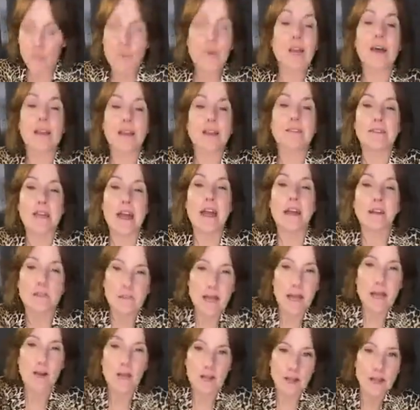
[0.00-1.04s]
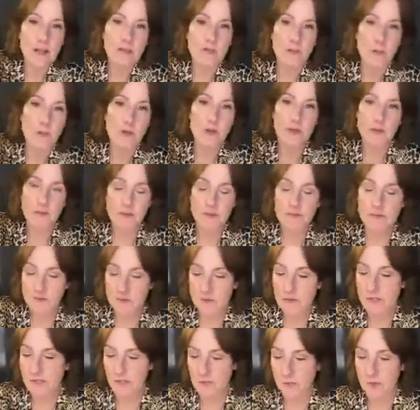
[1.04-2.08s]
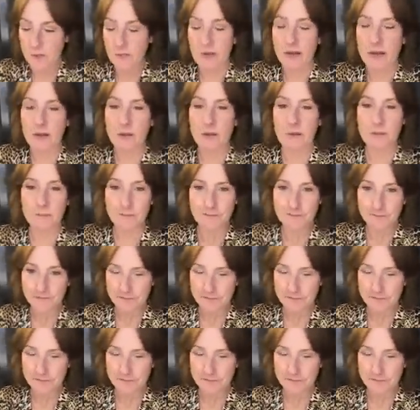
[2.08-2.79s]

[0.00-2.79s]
Well, now I have a Pokemon who is more Pekko.